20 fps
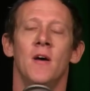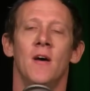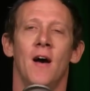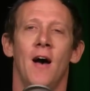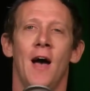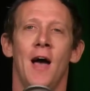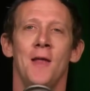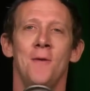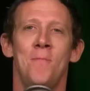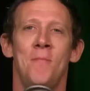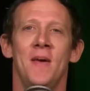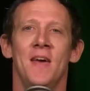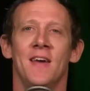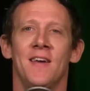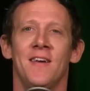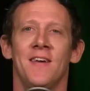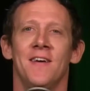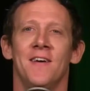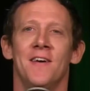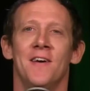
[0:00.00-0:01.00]
I'd
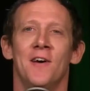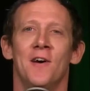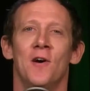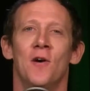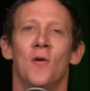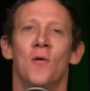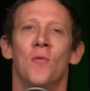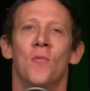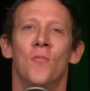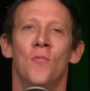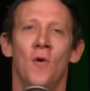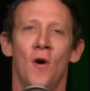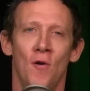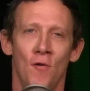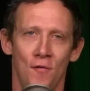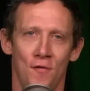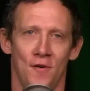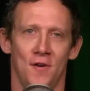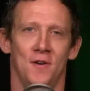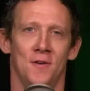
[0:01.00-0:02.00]
pick
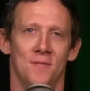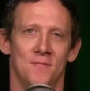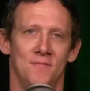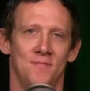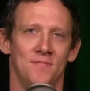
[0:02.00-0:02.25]
Rovr.